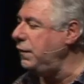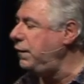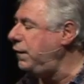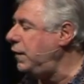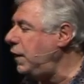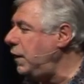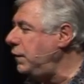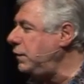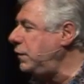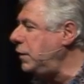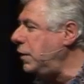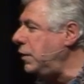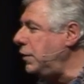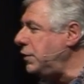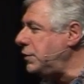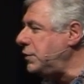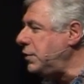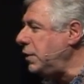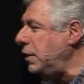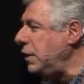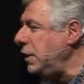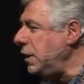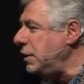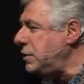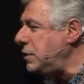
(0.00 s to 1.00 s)
$5
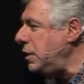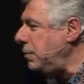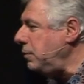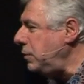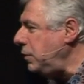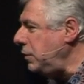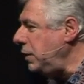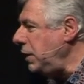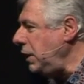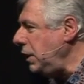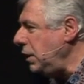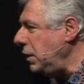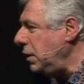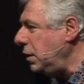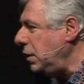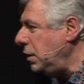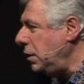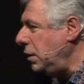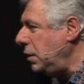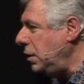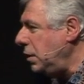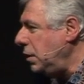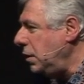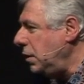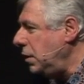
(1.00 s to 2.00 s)
so I can get something to eat?
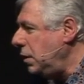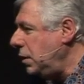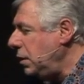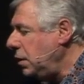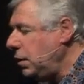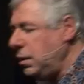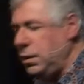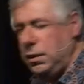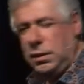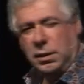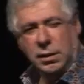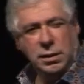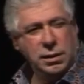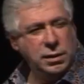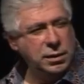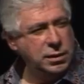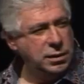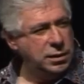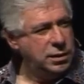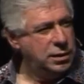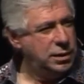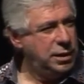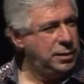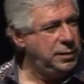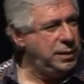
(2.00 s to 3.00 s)

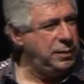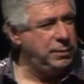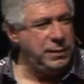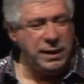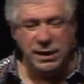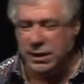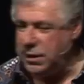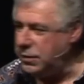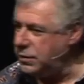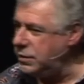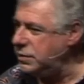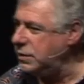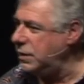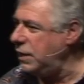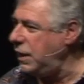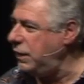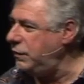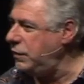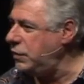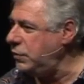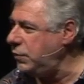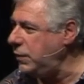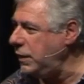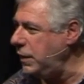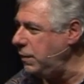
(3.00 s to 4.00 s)
I mean, man, I just gave
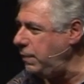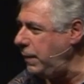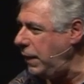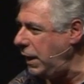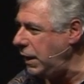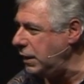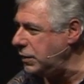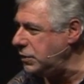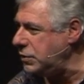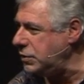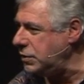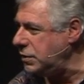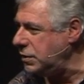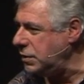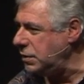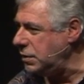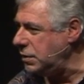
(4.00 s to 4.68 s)
you 20 bucks.